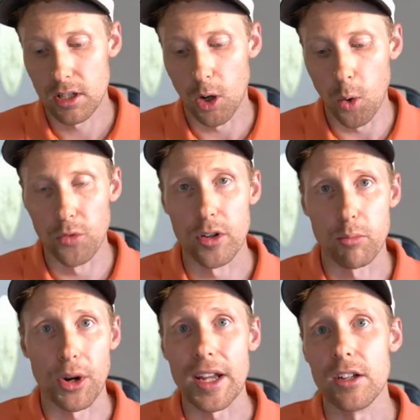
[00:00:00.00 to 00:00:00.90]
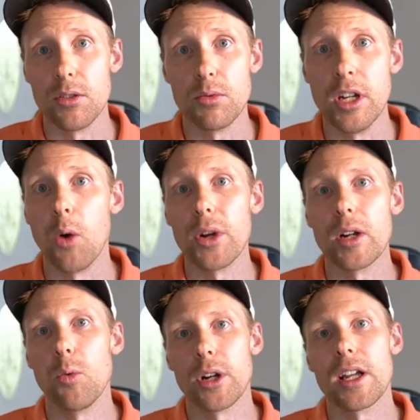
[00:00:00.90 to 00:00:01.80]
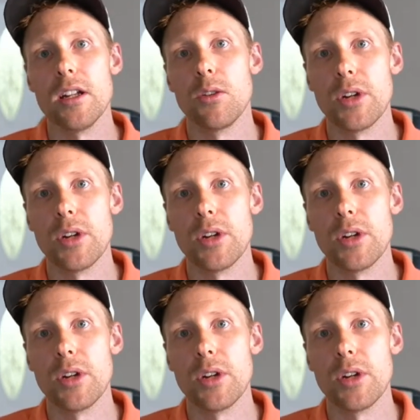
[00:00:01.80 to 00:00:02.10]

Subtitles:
over brand new, knowing what I know